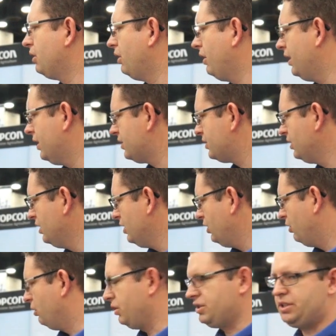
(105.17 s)
guidance
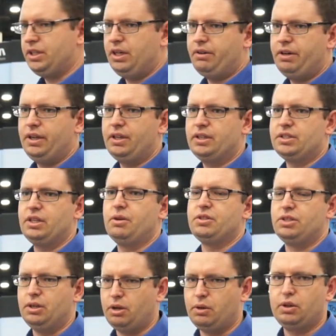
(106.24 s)
or the steering. So
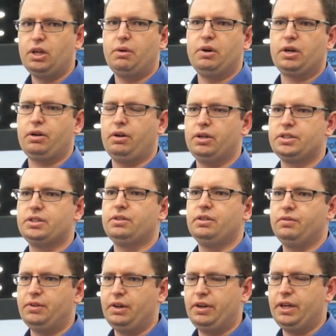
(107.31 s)
it's, you know, a lower cost,
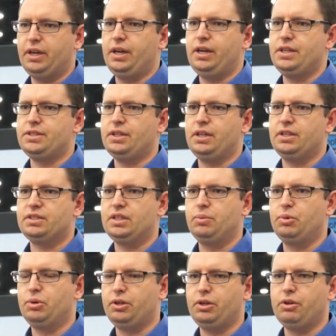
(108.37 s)
very easy and
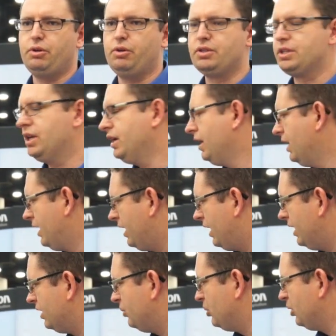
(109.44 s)
simple to use.
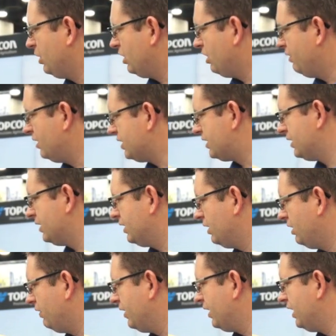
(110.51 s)
And the beauty of it
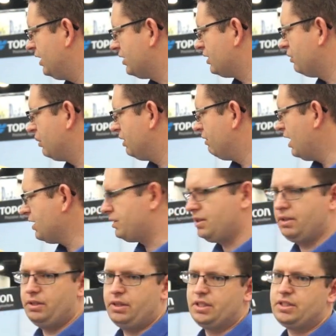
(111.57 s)
is that we run
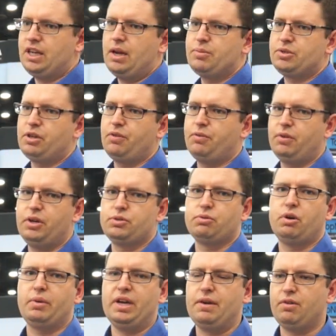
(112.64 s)
the same software as
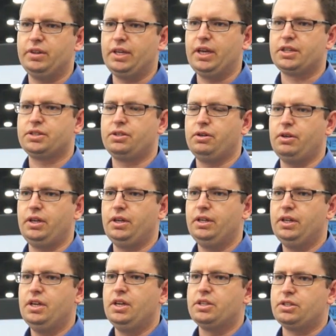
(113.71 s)
what we have on the
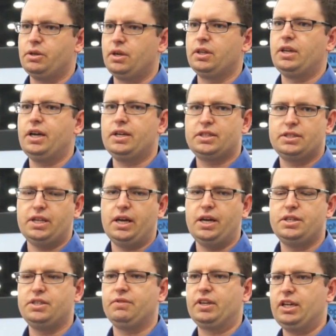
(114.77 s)
X30. So at a later
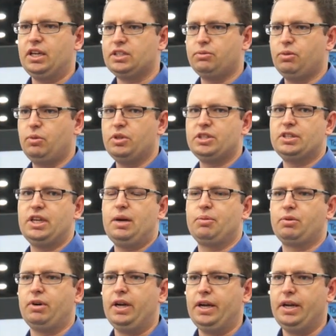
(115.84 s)
stage, if a customer wants to
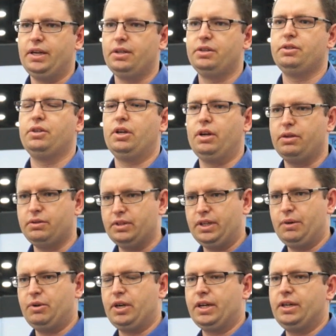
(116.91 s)
upgrade and, you know,
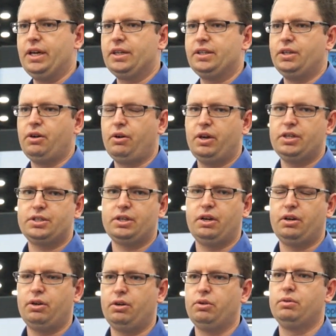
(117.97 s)
they want to connect in
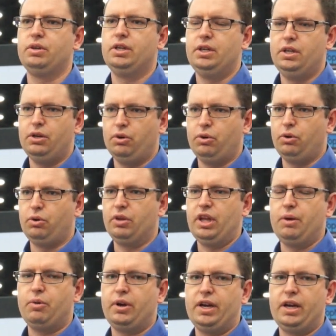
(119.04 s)
ISO, or
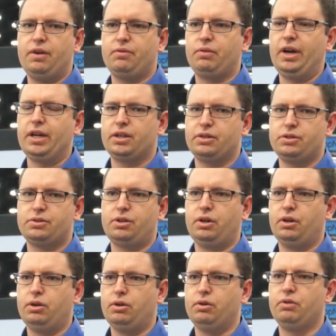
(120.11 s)
they want to have rate
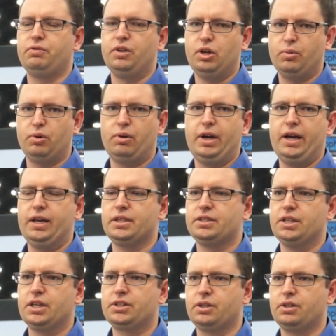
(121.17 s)
control, variable rate,
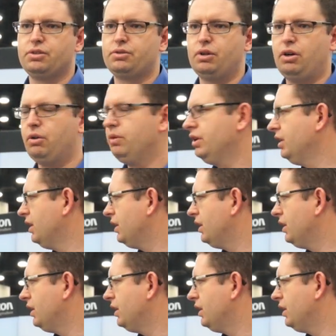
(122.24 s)
section control,